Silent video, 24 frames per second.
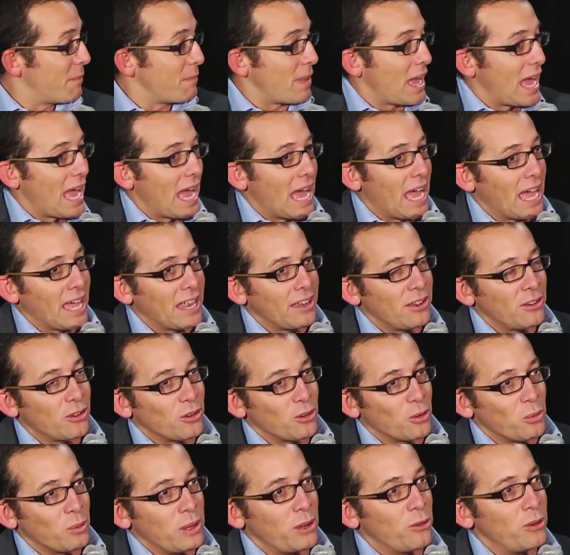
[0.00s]
And
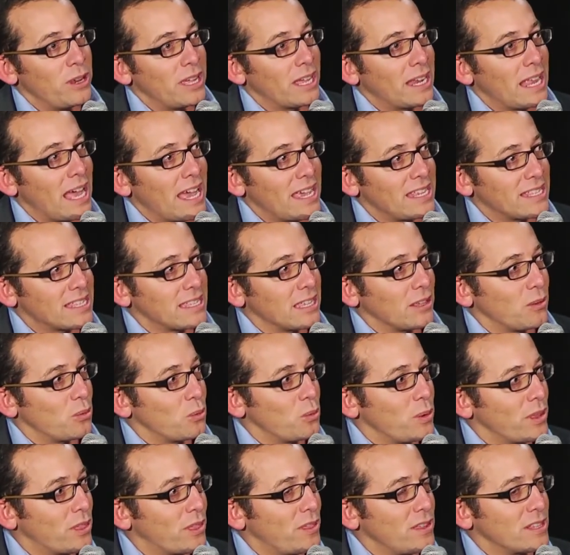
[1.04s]
we realized that
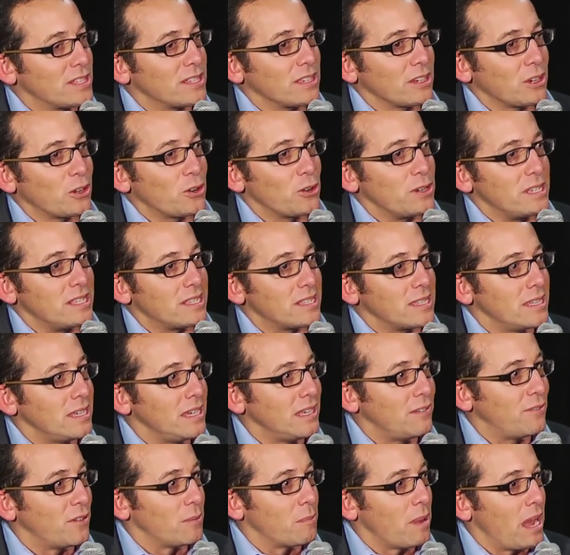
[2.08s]
with this increased
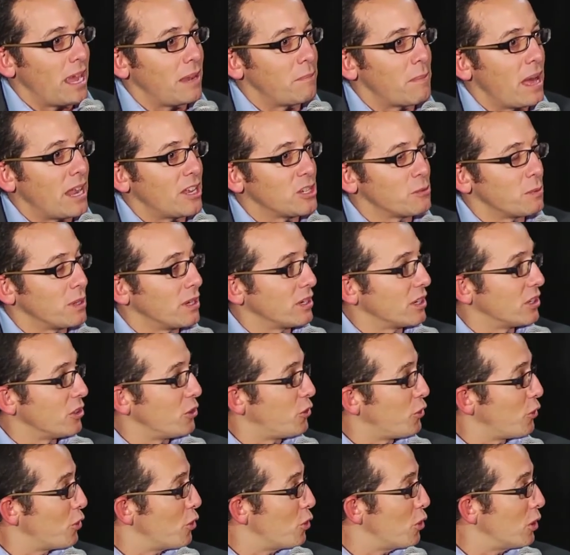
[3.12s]
need for mine management and
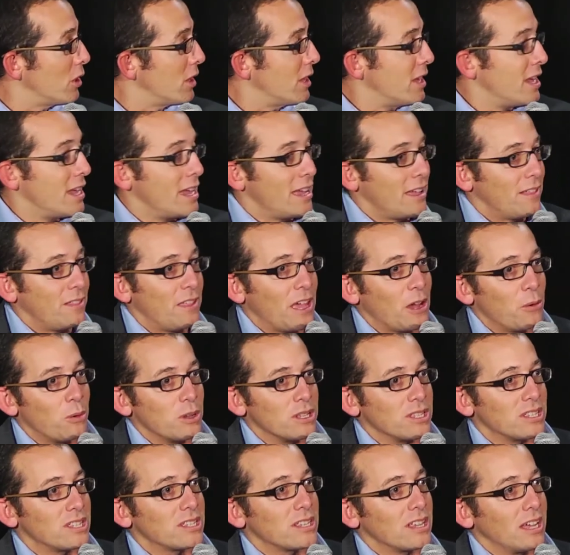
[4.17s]
control, there
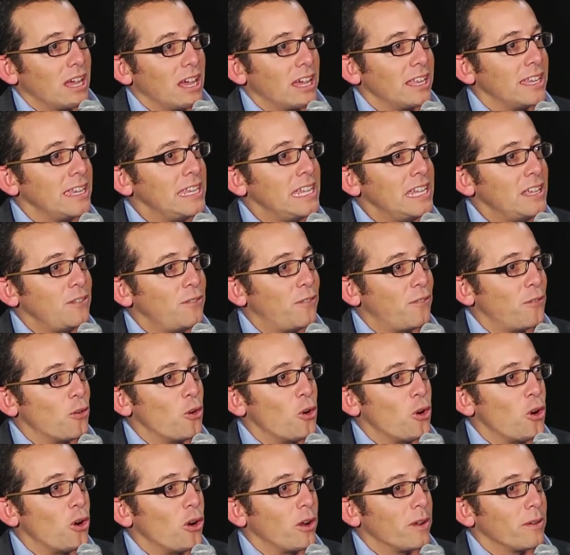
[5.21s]
was a need
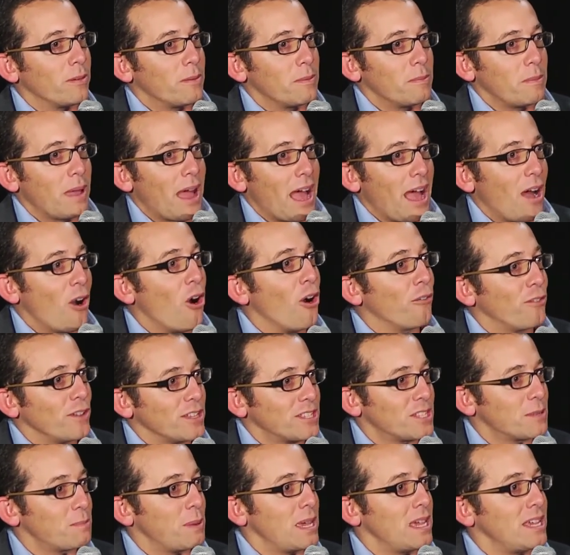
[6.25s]
for office
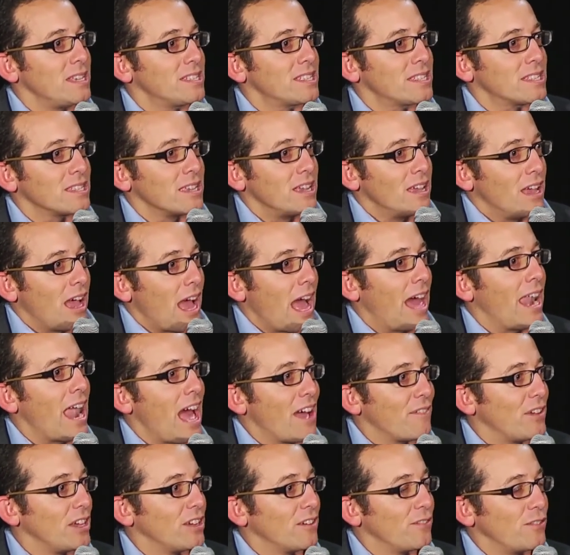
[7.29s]
space and
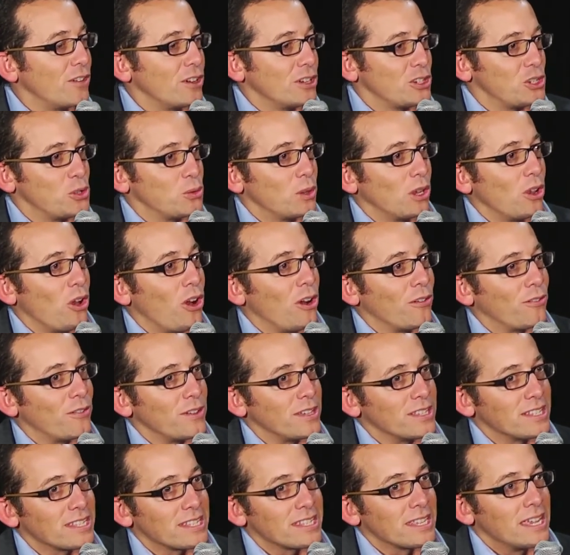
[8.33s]
having a virtual
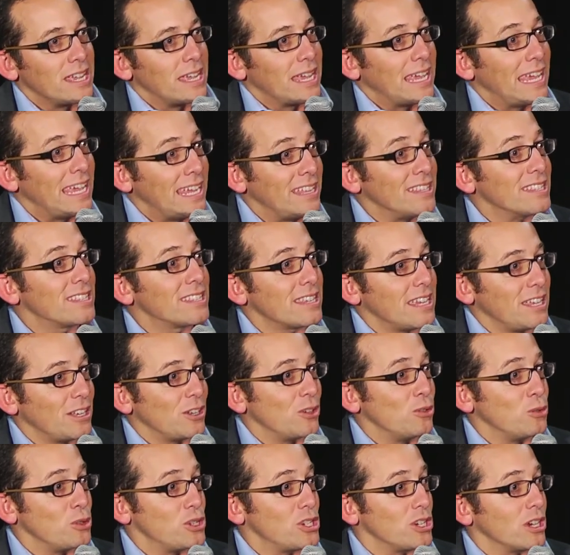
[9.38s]
office in St.
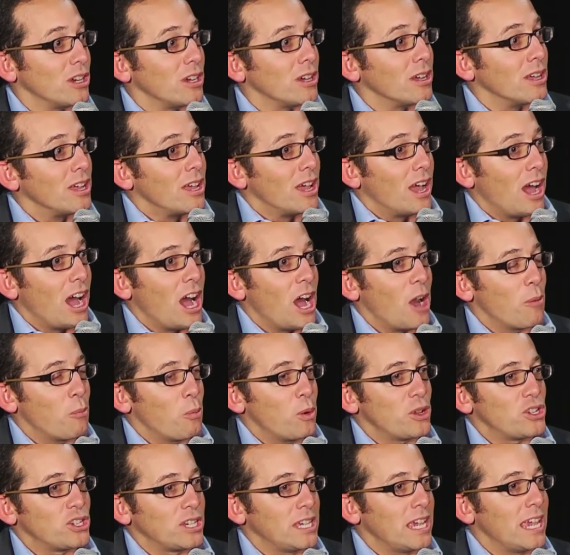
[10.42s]
Lucia,
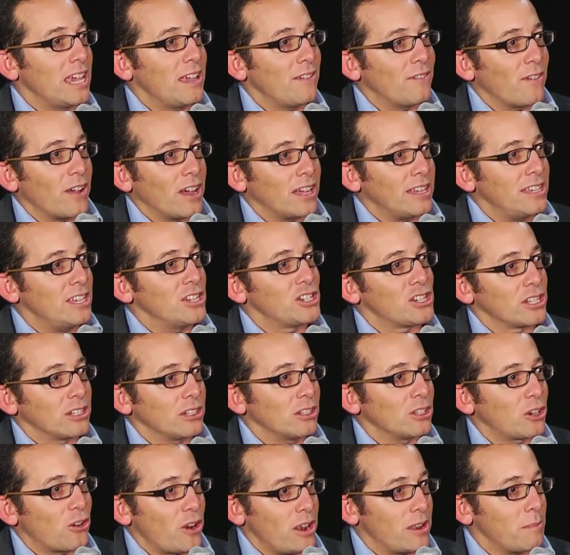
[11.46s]
which gave
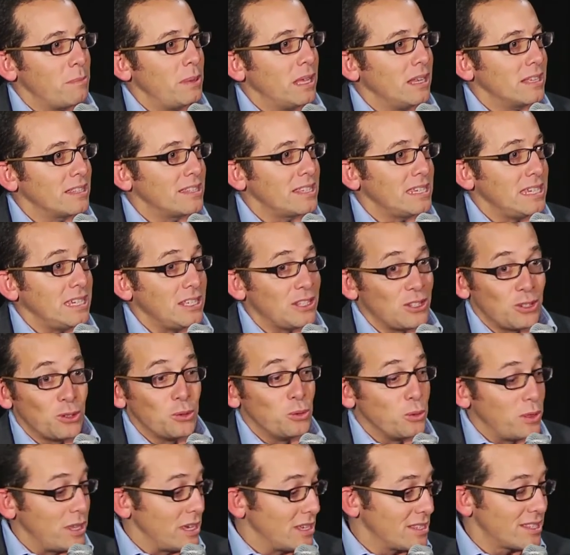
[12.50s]
additional credibility
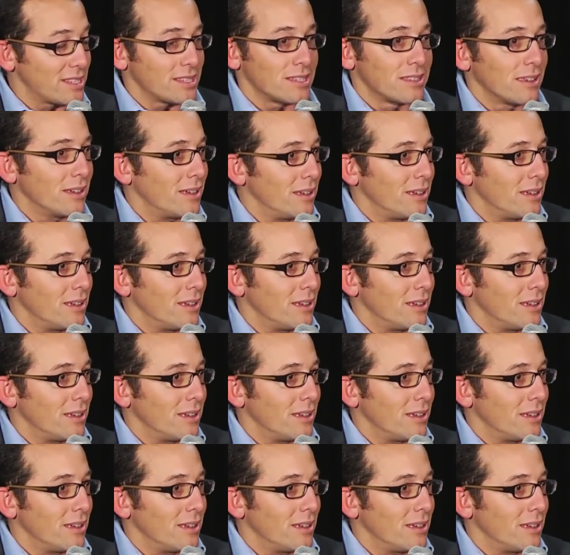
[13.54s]
to this